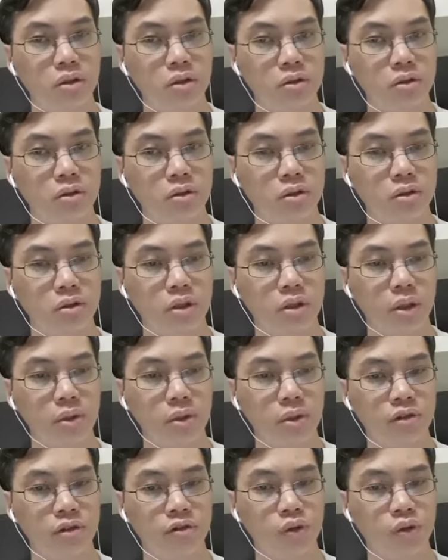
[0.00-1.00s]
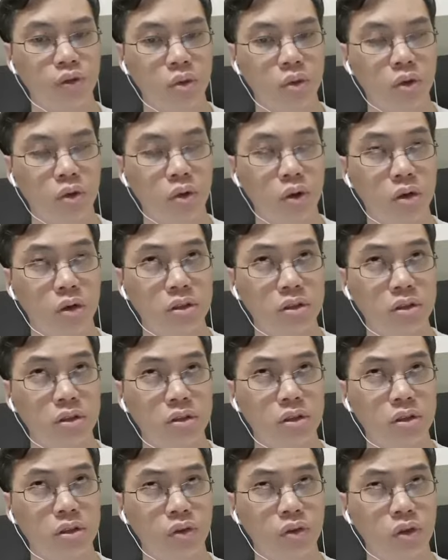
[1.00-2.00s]
So that means if you call quality,
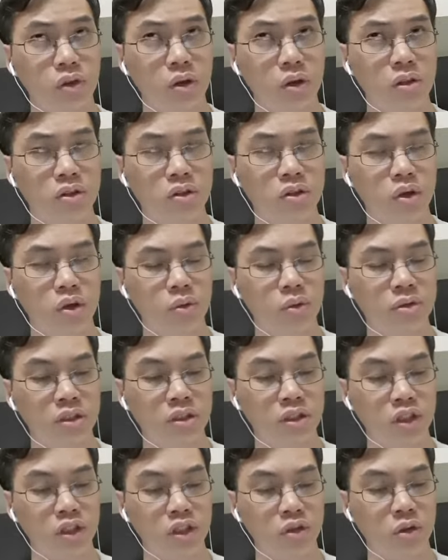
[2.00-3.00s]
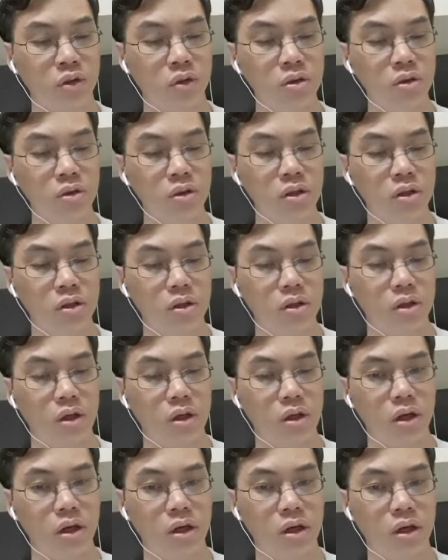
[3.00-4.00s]
if your quality score was at zero,
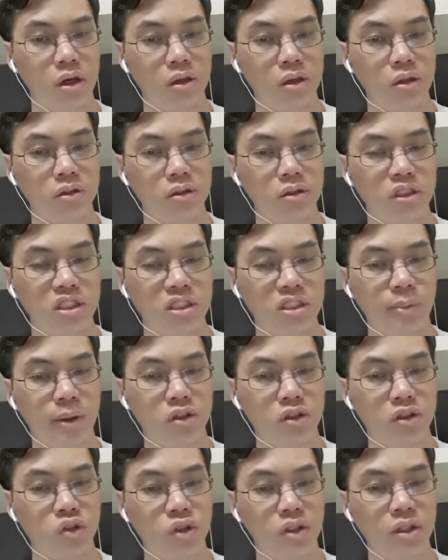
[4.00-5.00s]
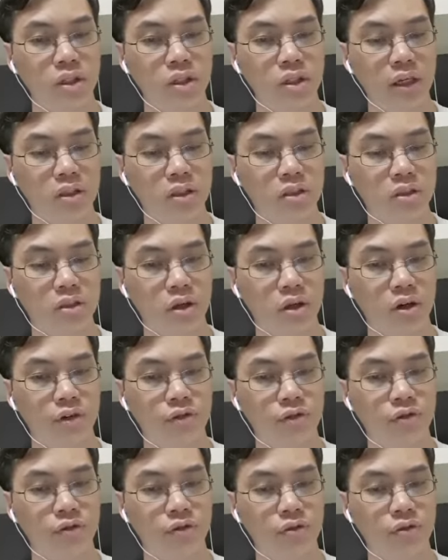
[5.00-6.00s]
uh, just spend three days off
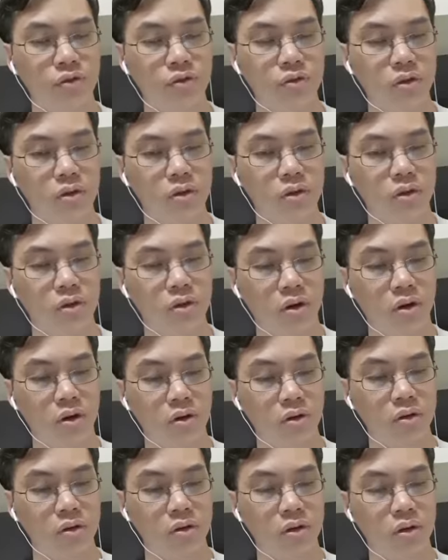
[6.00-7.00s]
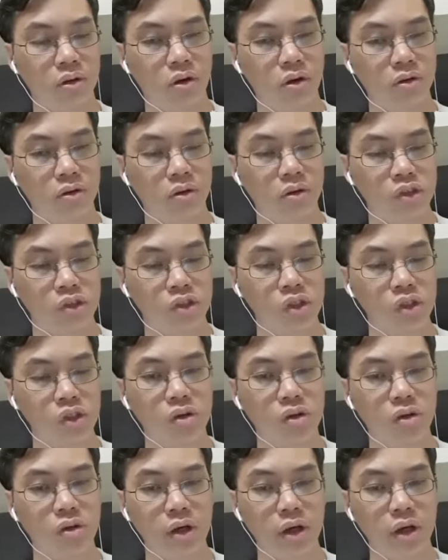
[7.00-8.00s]
on on on
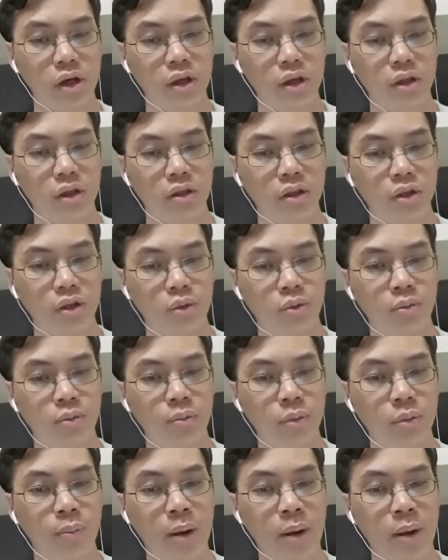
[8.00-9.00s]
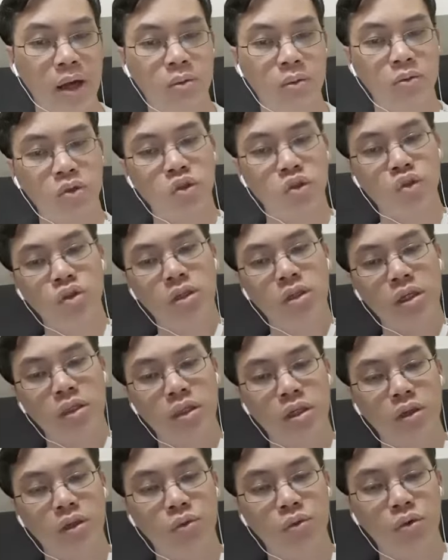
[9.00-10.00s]
shore, and you will be back up to three, and then
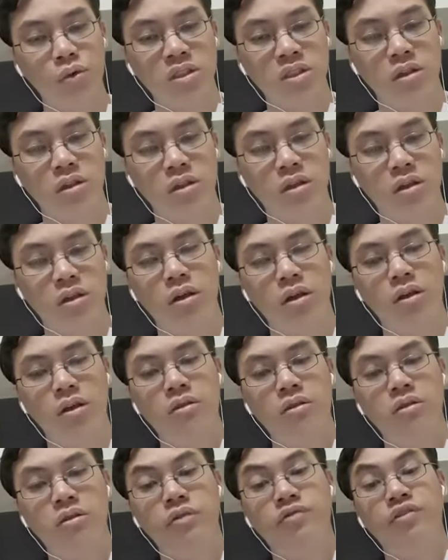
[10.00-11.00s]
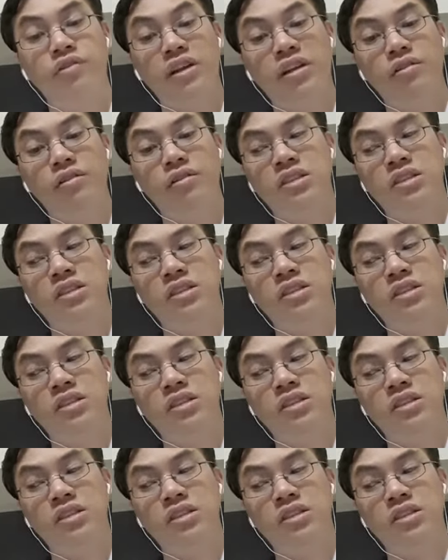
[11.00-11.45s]
you will lose its, uh, its effectiveness.